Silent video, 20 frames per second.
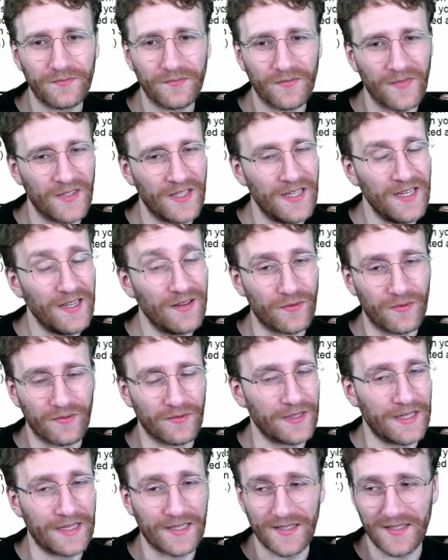Here,
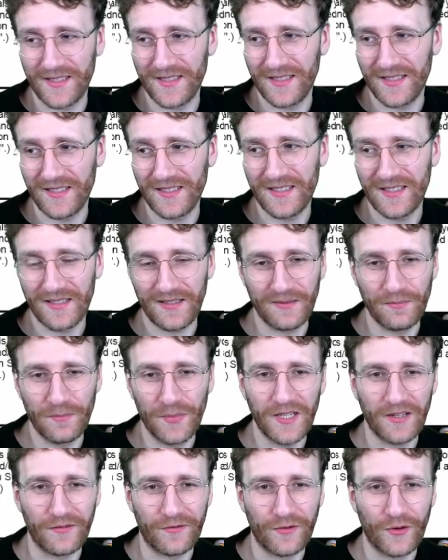yes, it's a
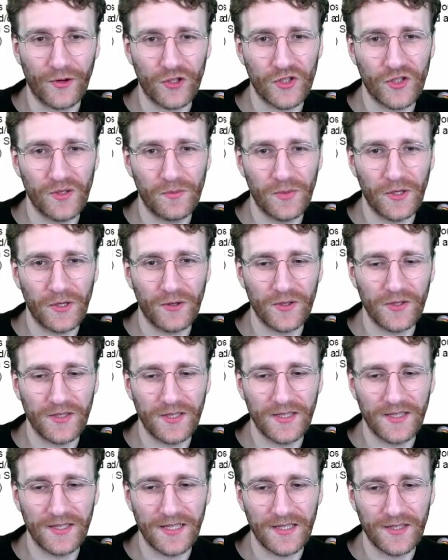bit unfortunate because
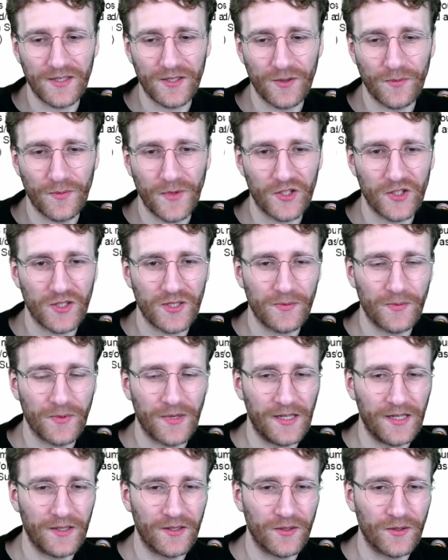they said so much as
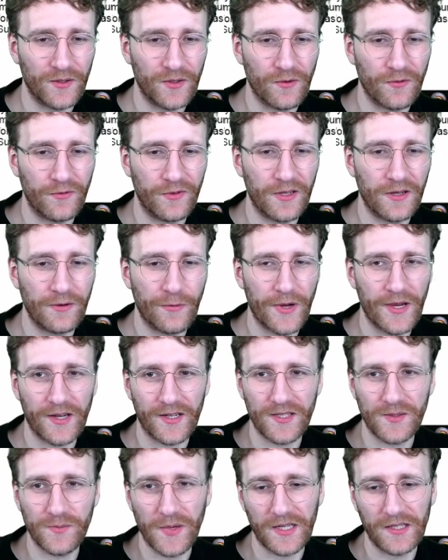well. I don't know if they were
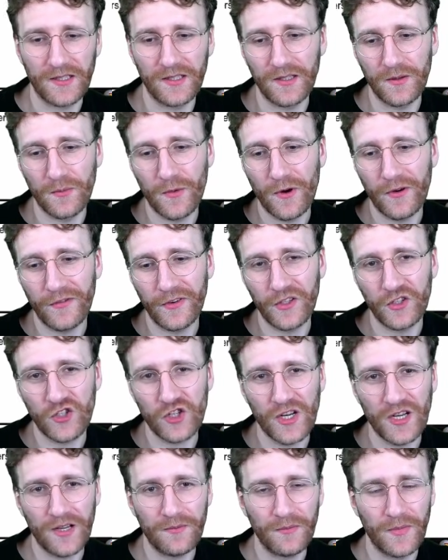expecting the morphing
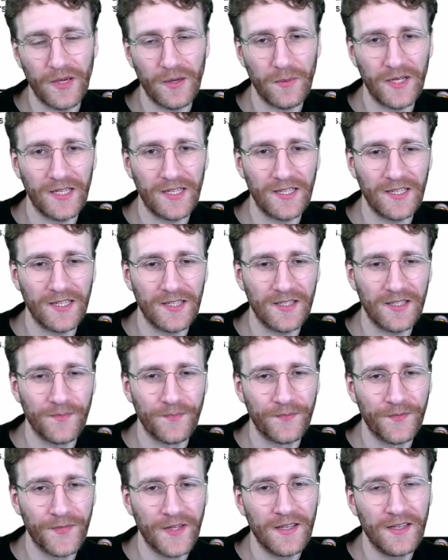jar. Maybe they did.
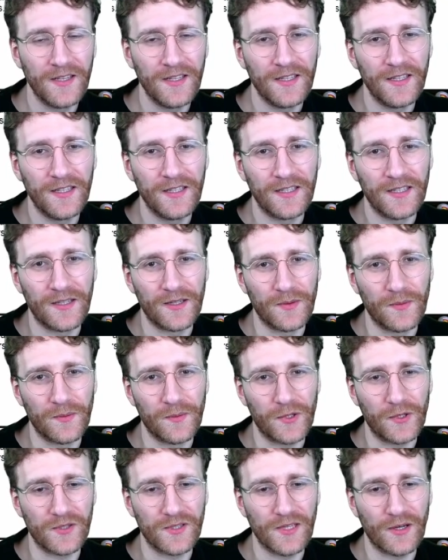
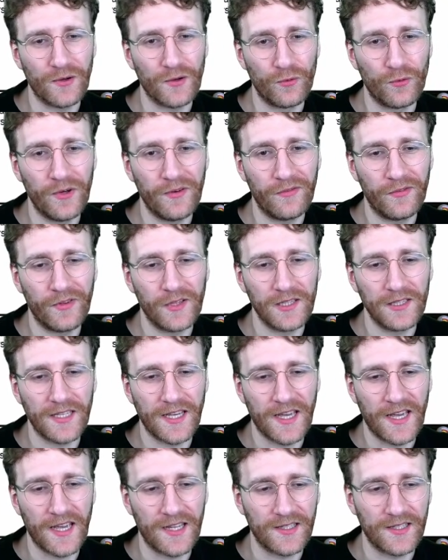Because now I refilled
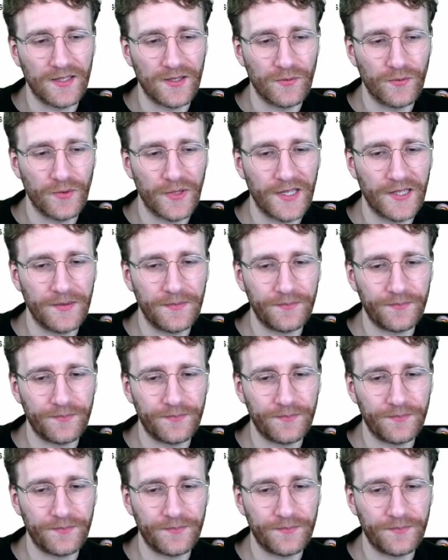their hand as well.